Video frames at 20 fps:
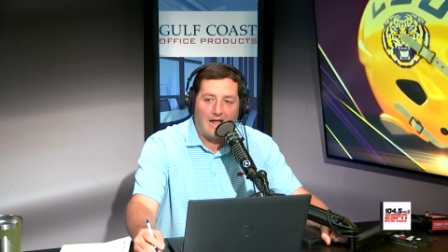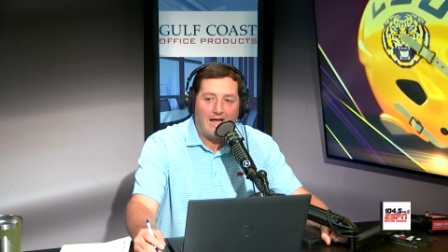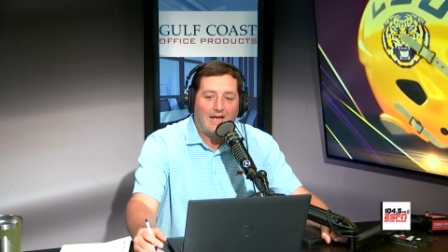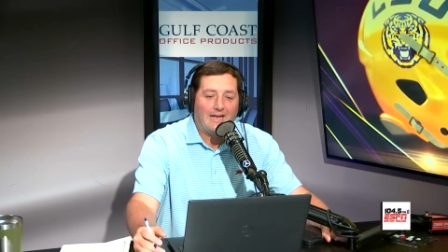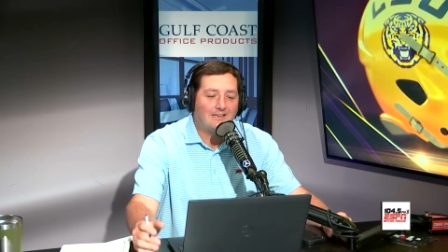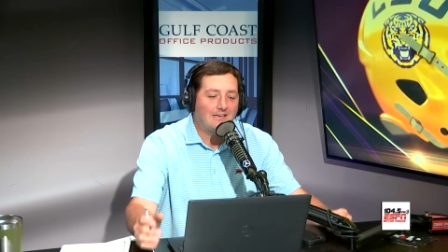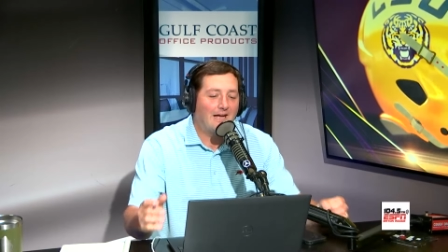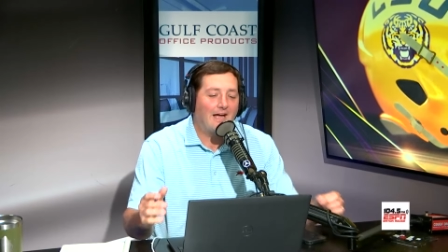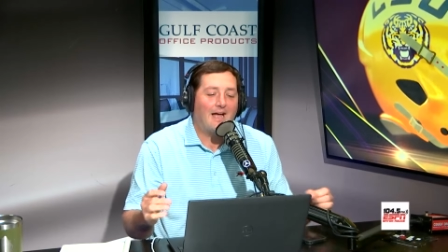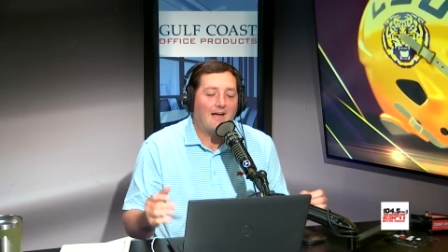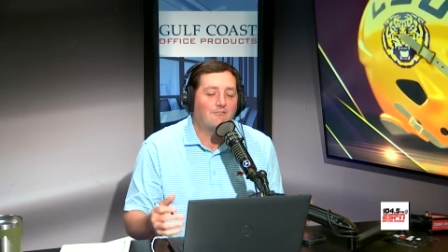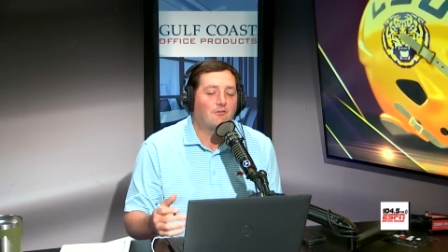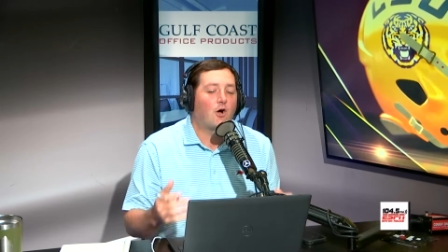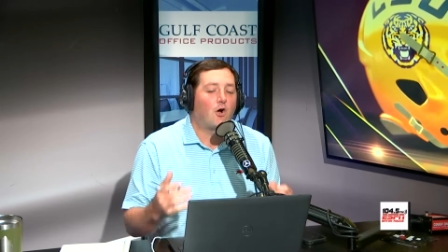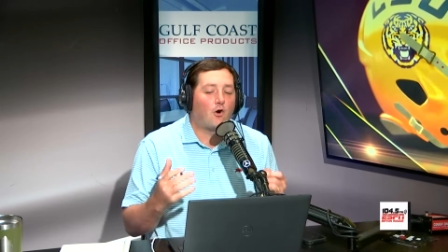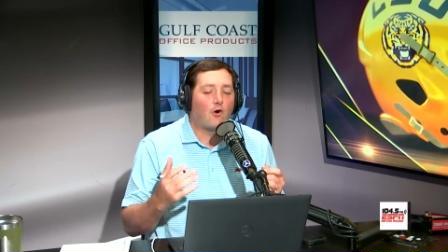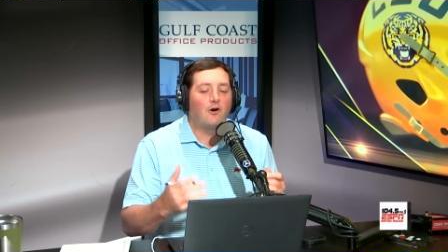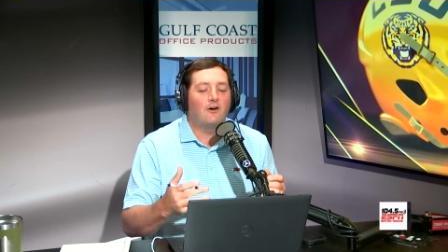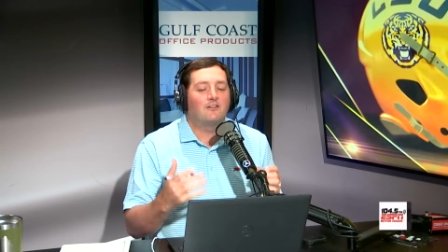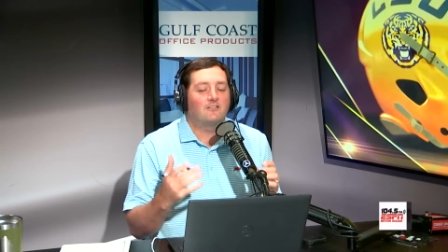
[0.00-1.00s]
I have a
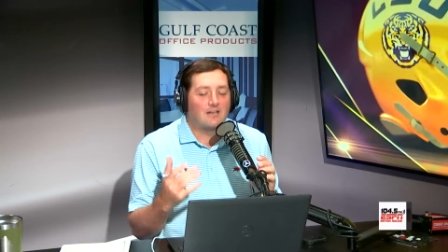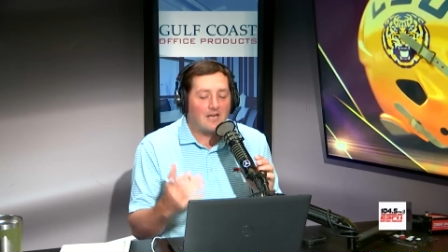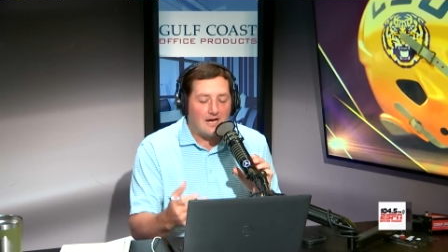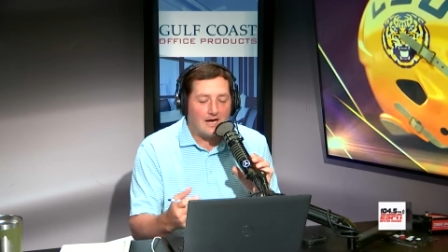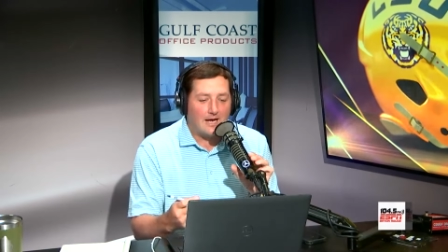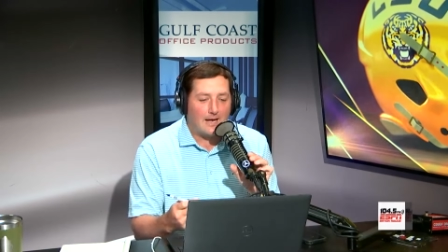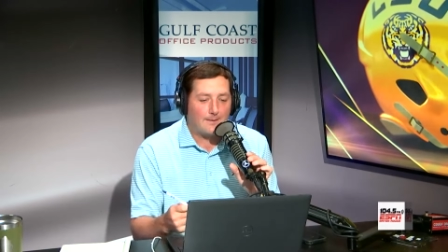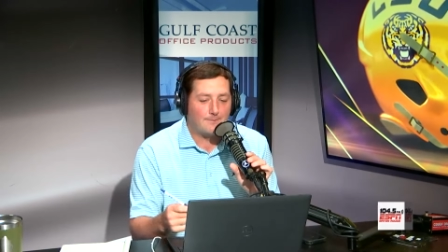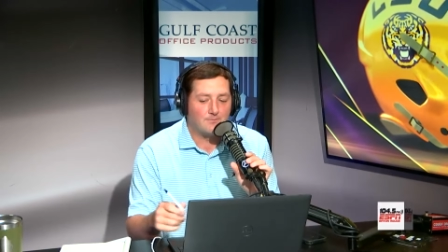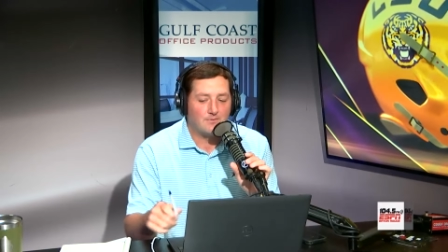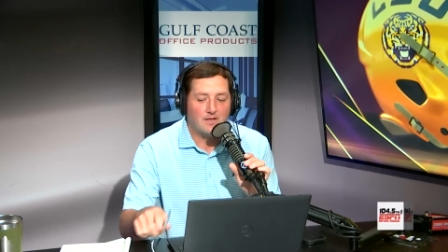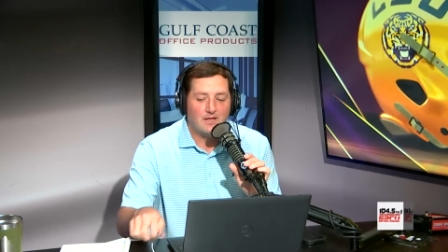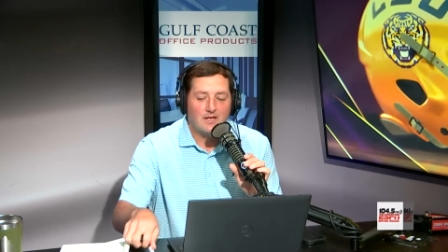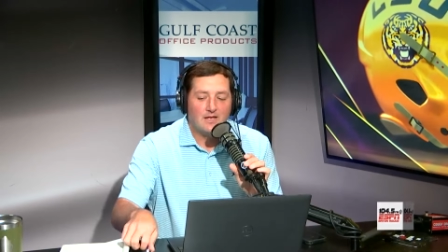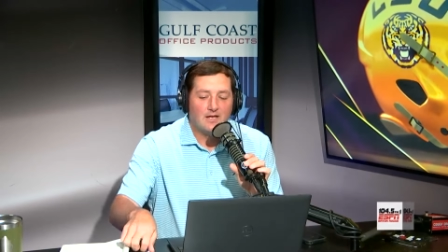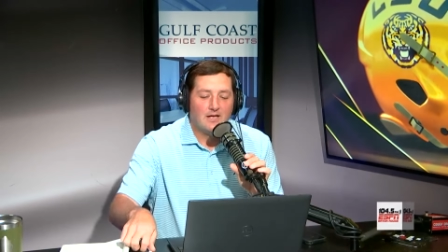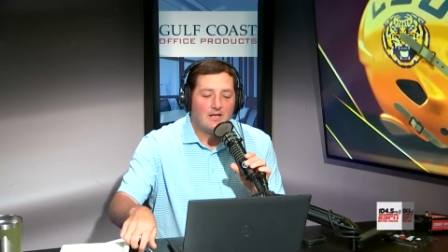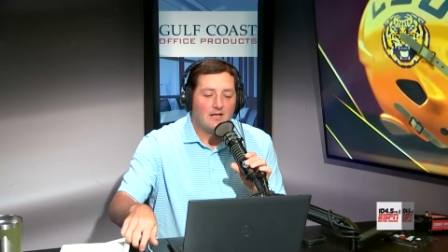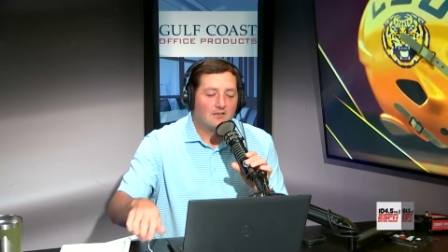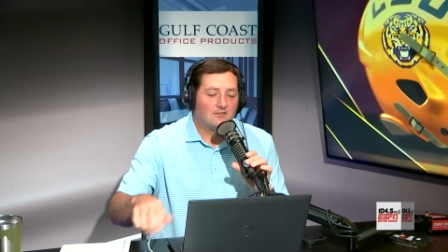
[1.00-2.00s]
hard time
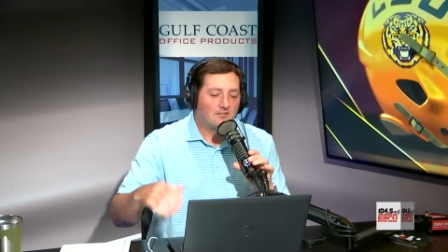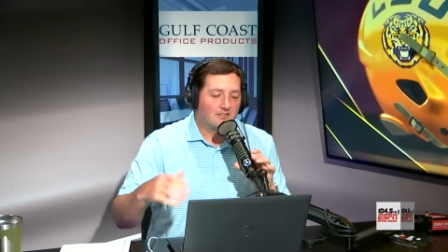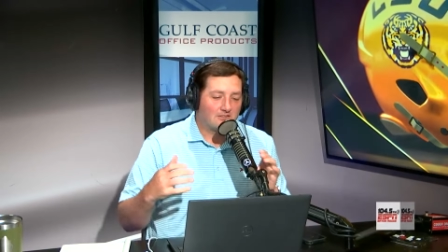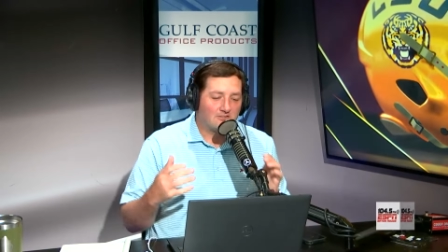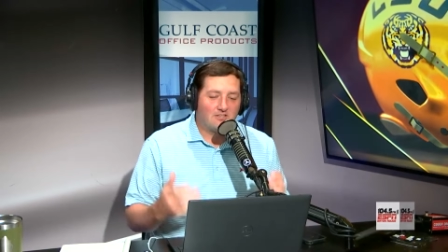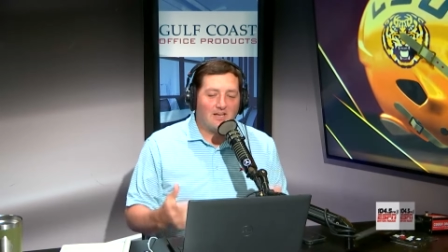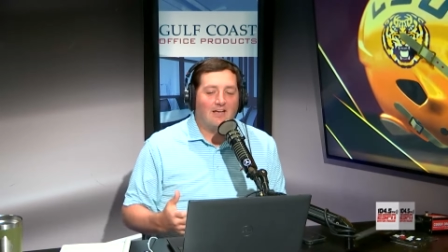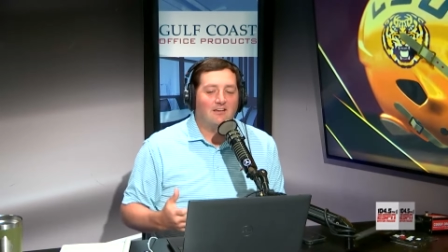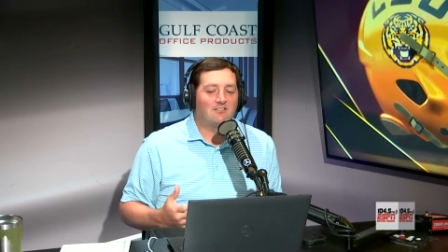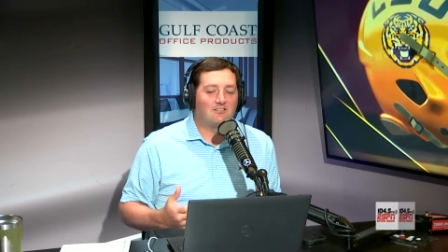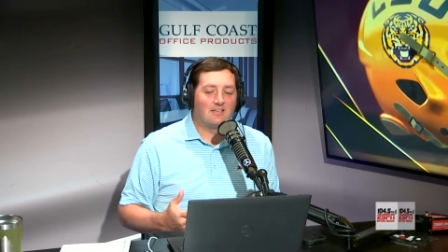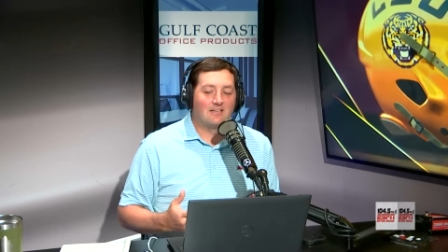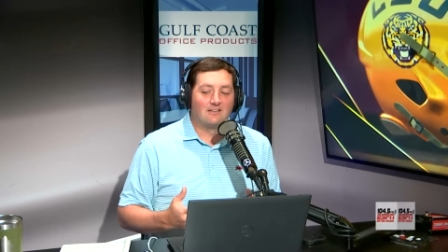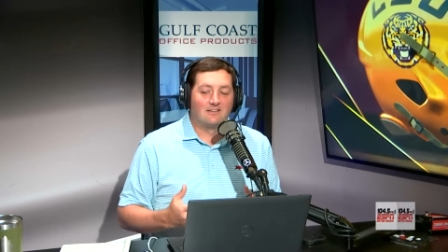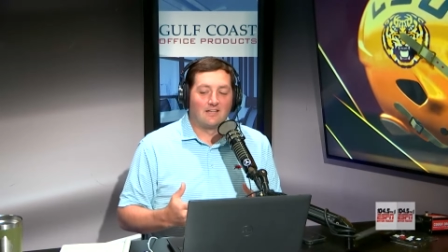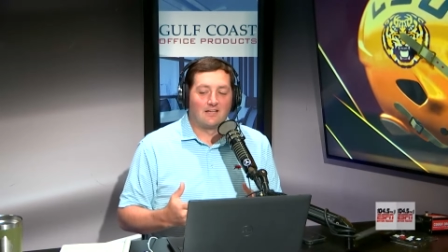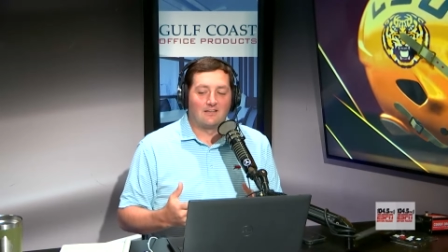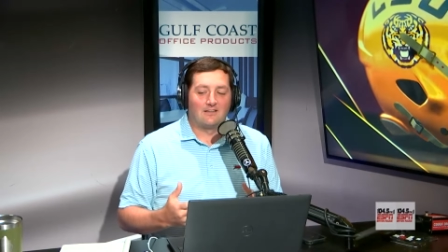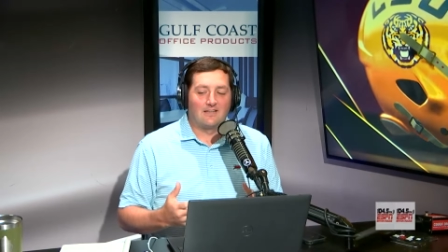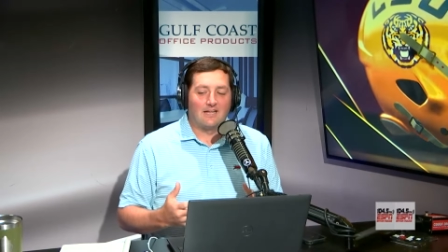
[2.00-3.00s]

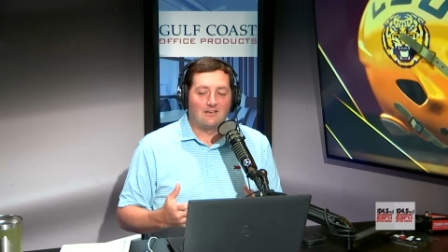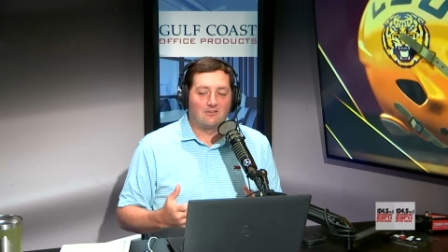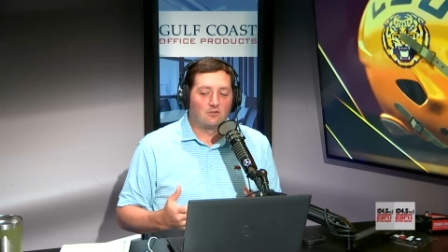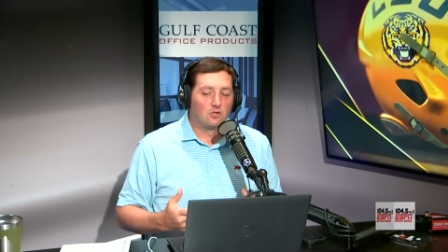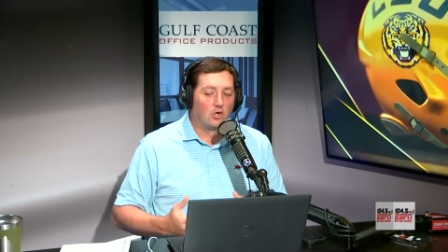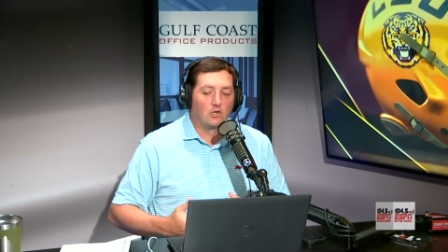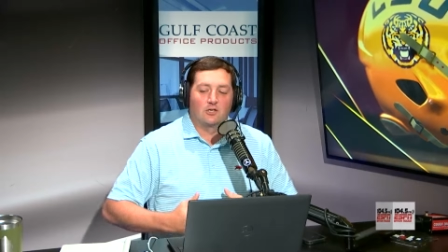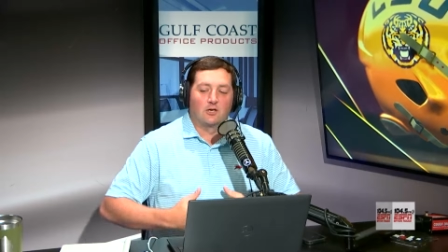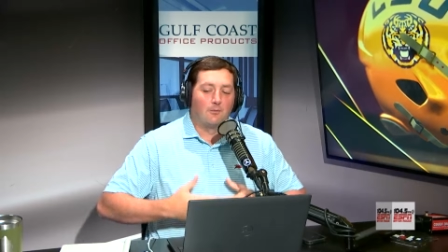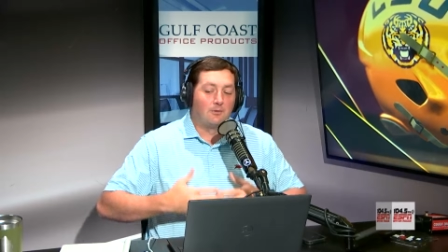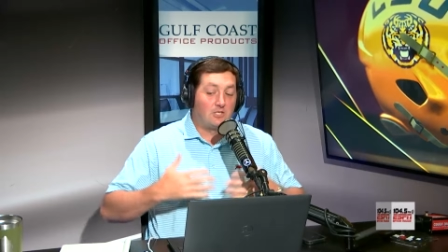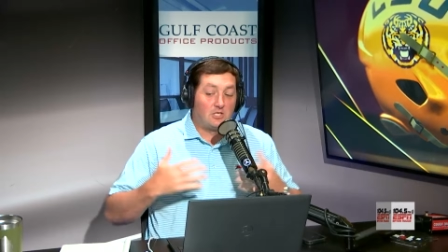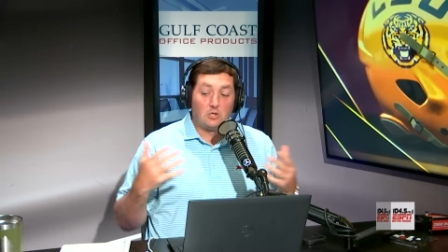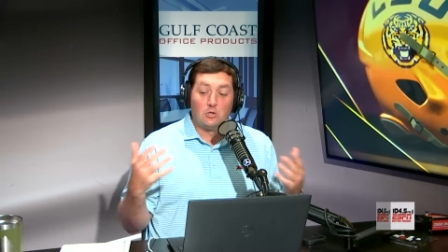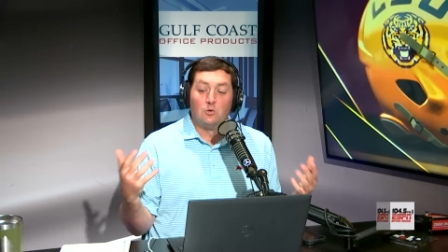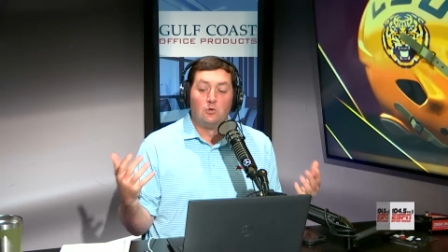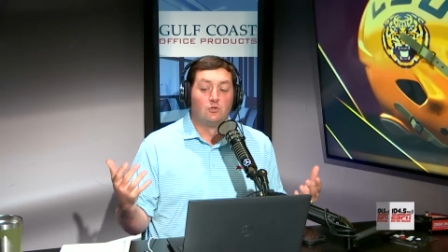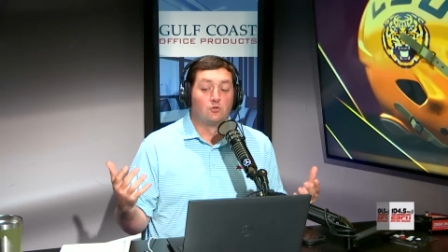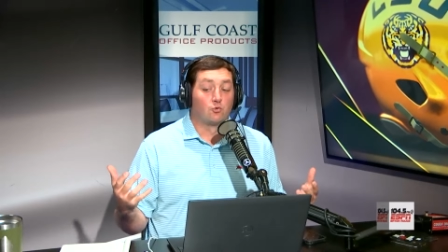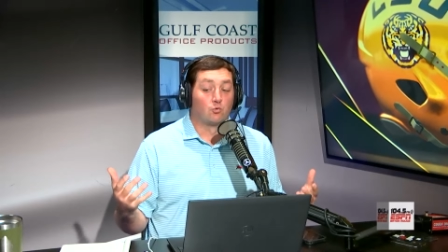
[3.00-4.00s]
suggesting that they took a
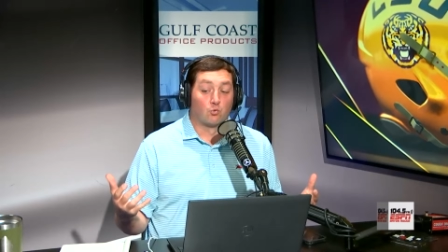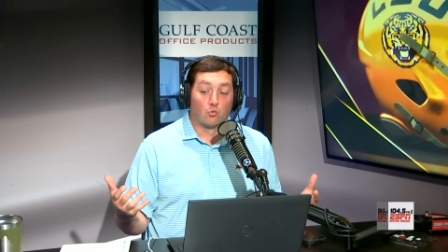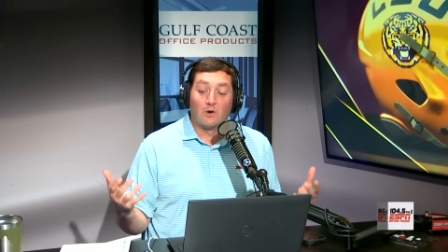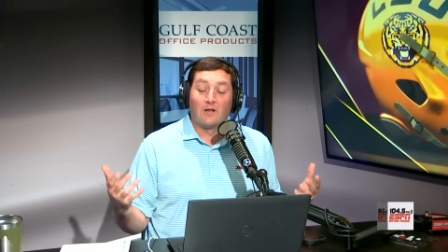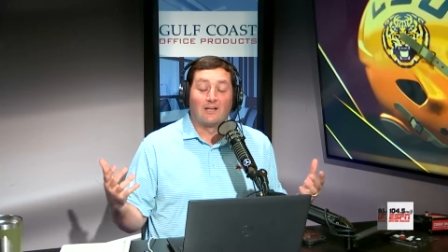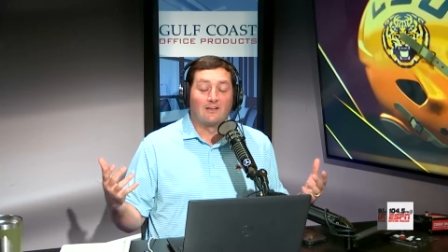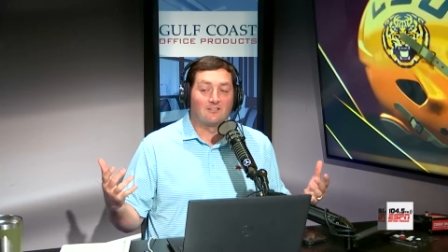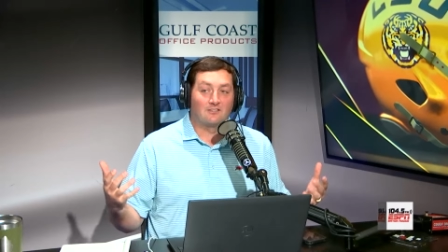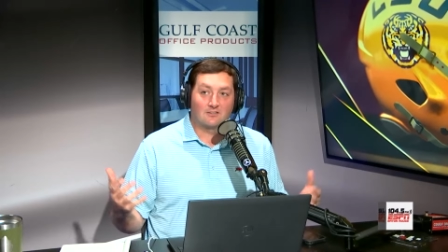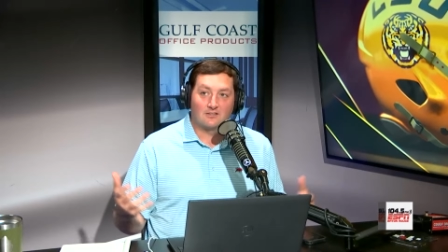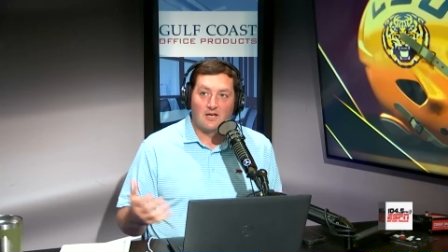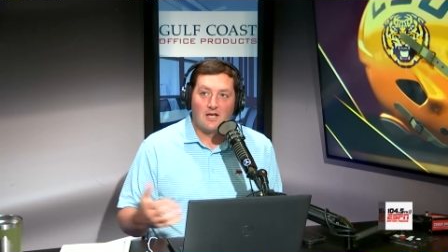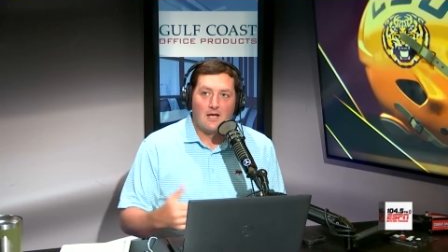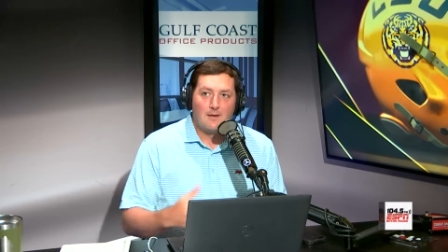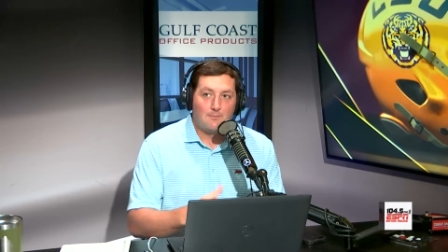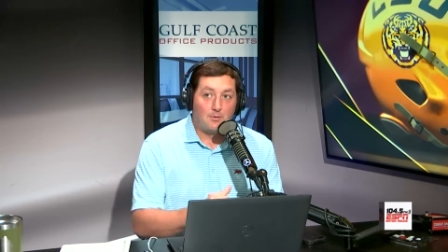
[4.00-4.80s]
huge risk